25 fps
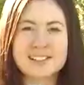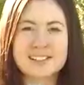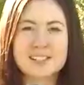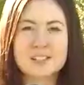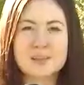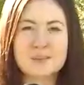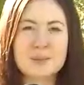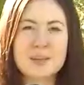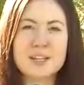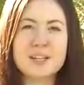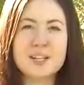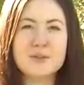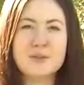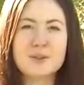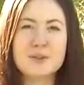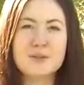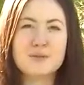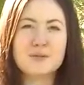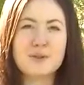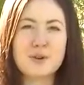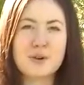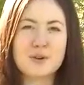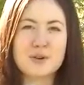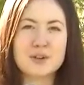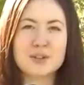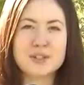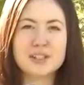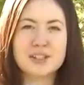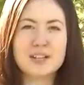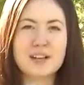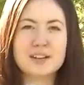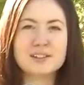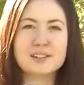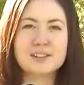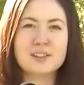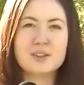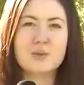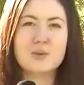speaking with voters
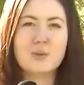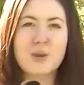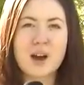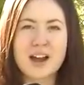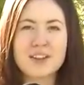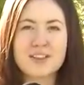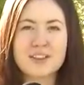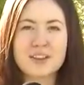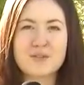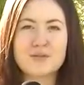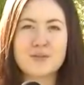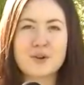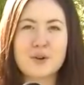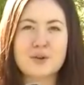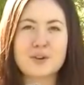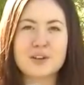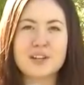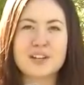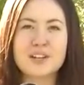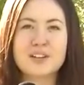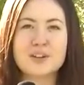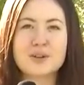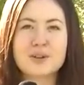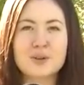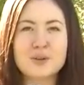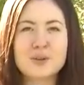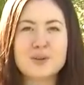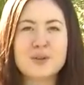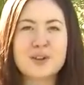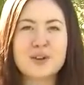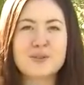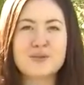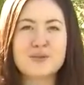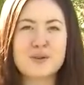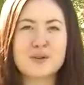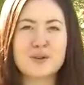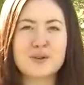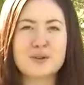as to why they voted, who they
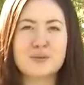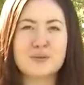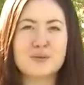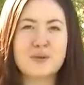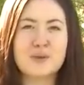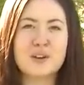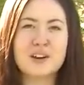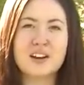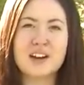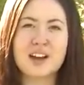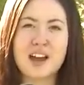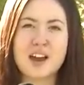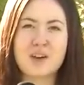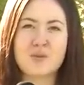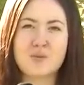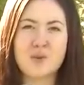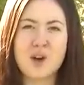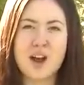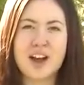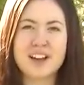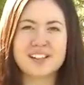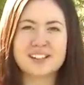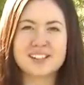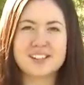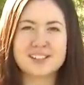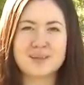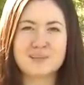voted for, and why it's